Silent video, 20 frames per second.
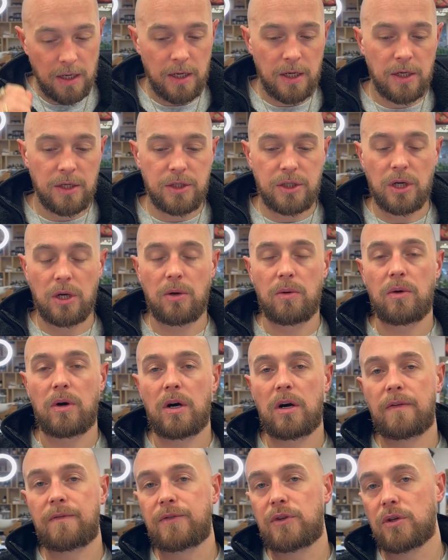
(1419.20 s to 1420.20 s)
So
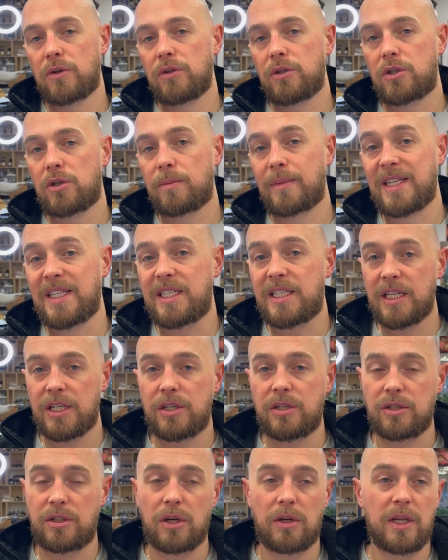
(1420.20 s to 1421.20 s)
I've done some
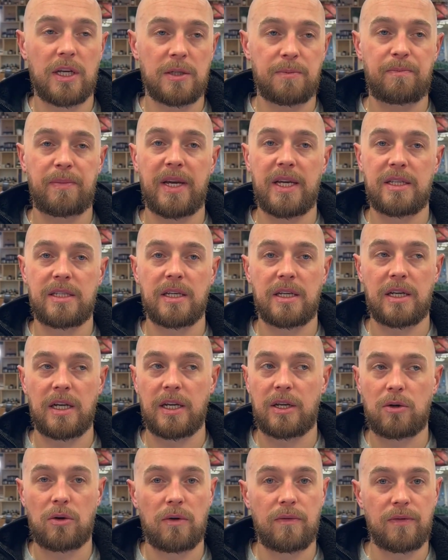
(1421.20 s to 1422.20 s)
addition. So that's
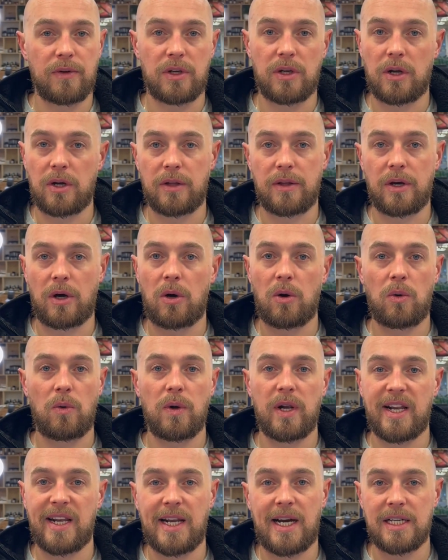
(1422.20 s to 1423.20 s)
basically covered like the
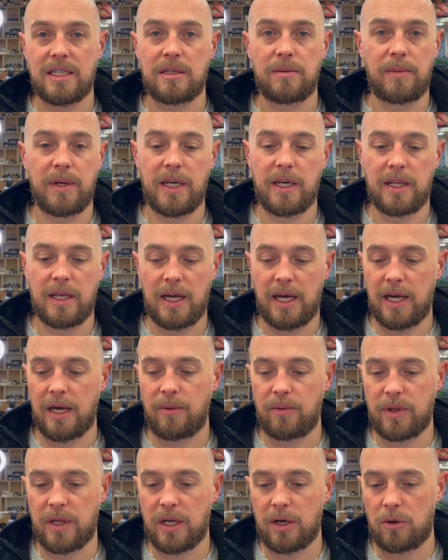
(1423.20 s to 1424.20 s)
whole anatomy of the
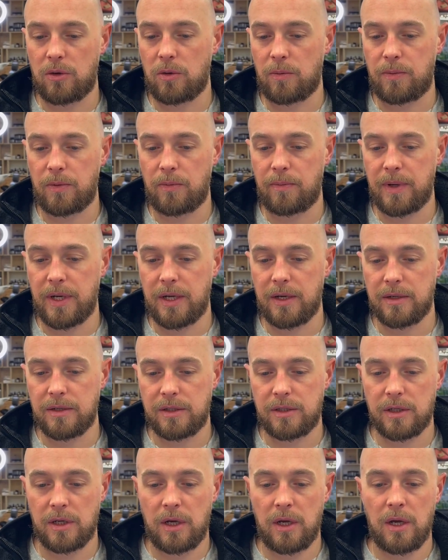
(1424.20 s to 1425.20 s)
hair within a couple
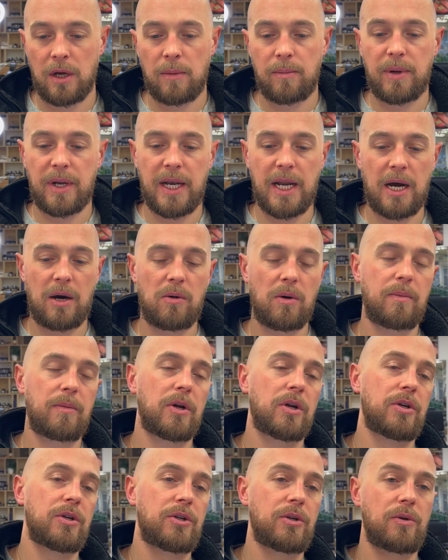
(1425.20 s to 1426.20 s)
minutes. But now I'm
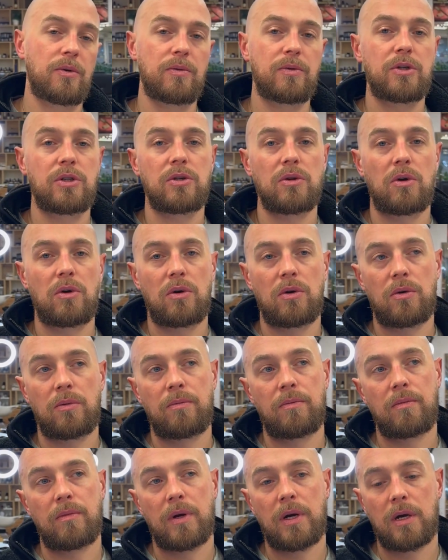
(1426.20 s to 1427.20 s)
going to do
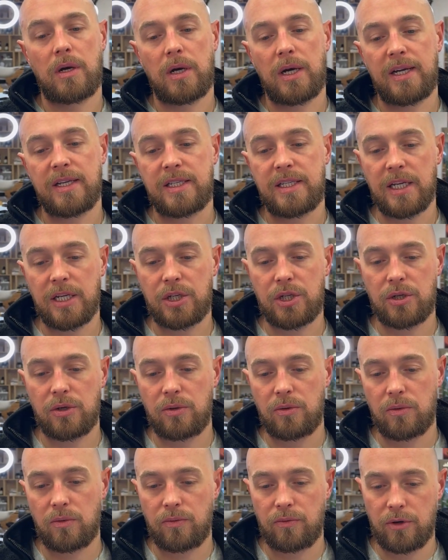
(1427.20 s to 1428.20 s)
some
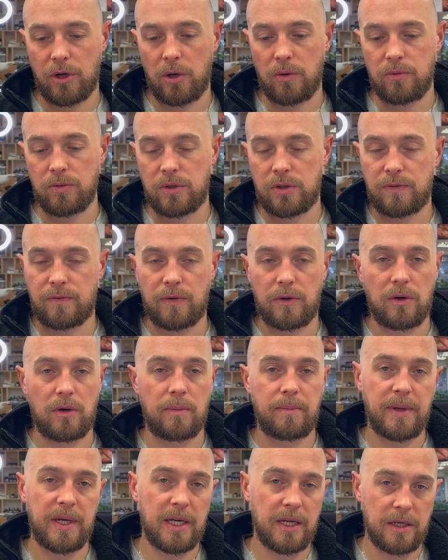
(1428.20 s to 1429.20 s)
additional notes
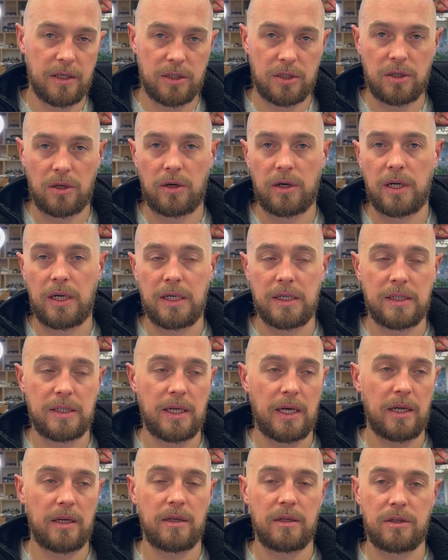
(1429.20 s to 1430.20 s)
for beginner stylists
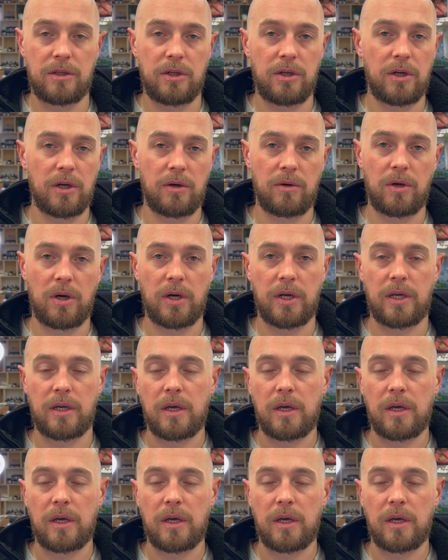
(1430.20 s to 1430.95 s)
and, you know, like